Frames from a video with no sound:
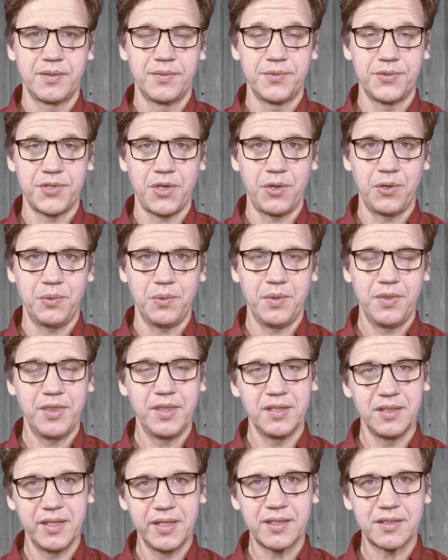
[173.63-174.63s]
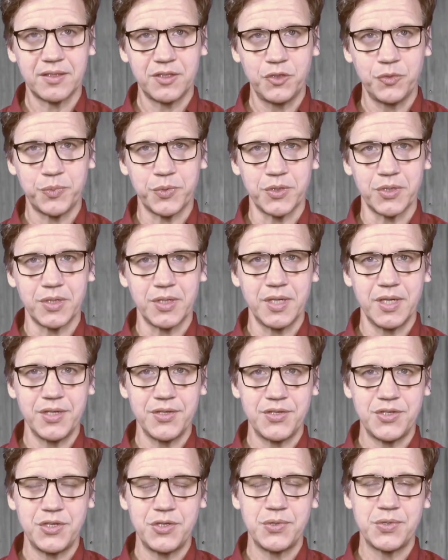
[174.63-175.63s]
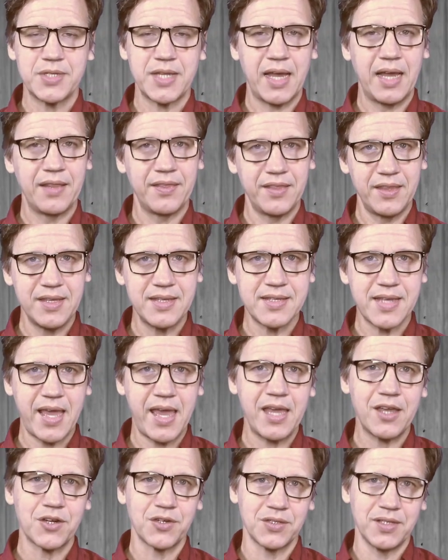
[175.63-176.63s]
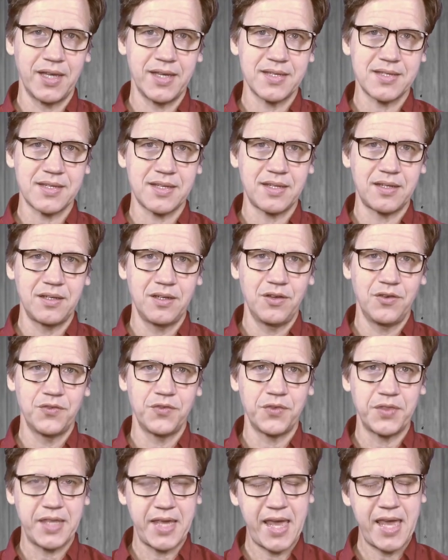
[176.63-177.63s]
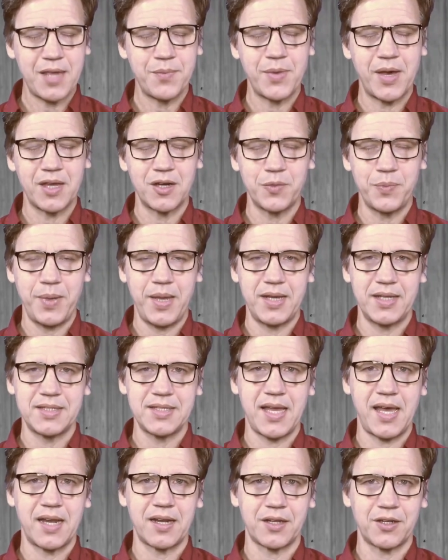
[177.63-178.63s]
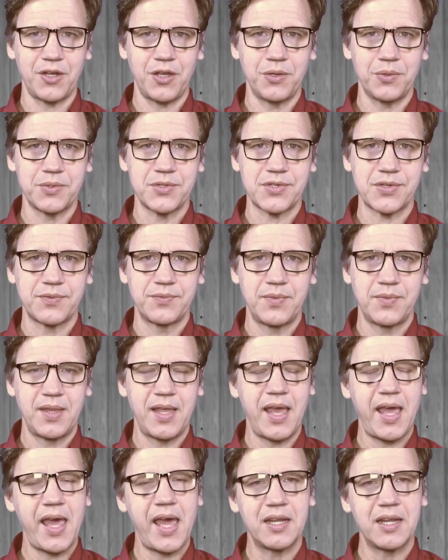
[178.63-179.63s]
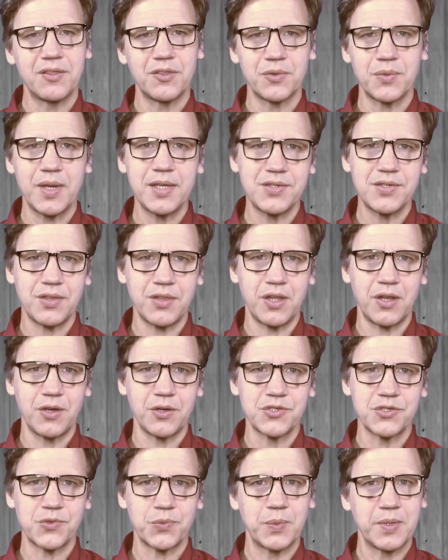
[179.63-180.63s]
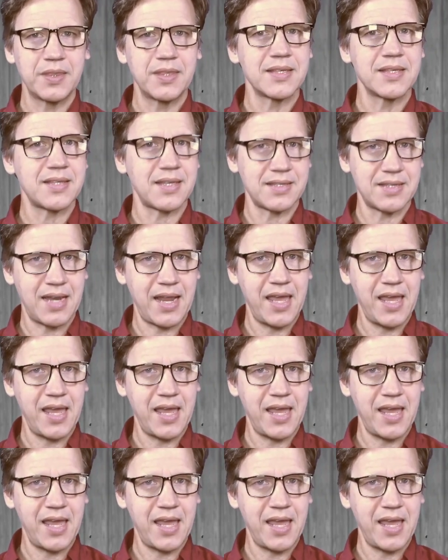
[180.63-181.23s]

So the LickLooper is used on this anchor lesson for the A minor pentatonic notes. Adding the rest of the notes with this as an